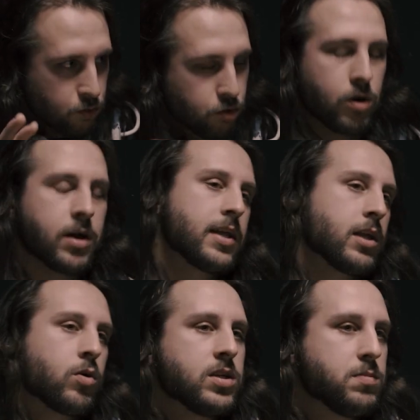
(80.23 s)
drunk at the
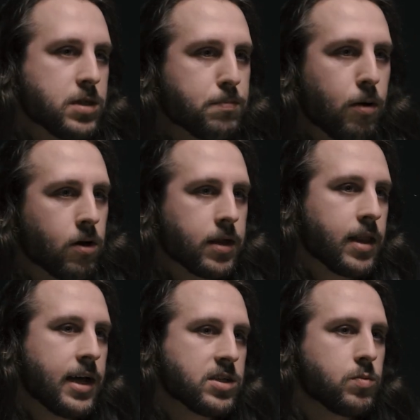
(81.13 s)
Christmas party
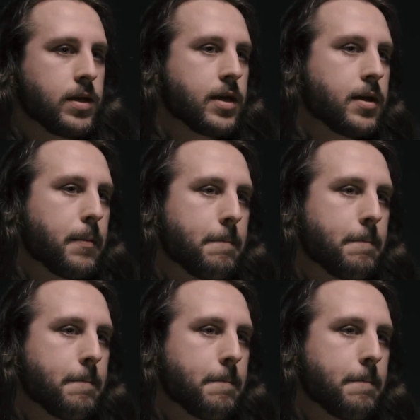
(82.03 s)
last week.